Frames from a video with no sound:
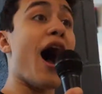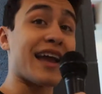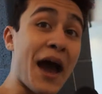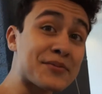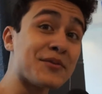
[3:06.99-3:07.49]
The
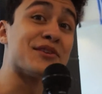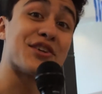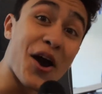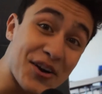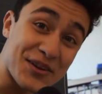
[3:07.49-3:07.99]
capsule with
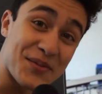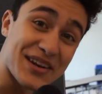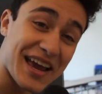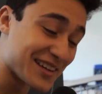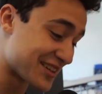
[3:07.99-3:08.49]
Charter
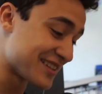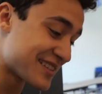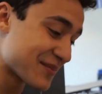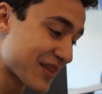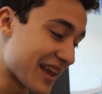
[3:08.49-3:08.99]

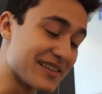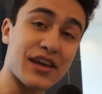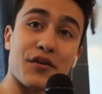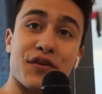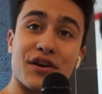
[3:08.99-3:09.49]
Communications is
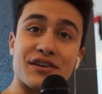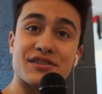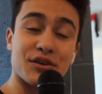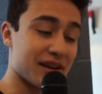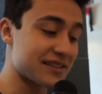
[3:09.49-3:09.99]
there for
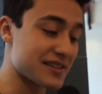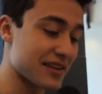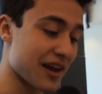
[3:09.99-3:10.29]
students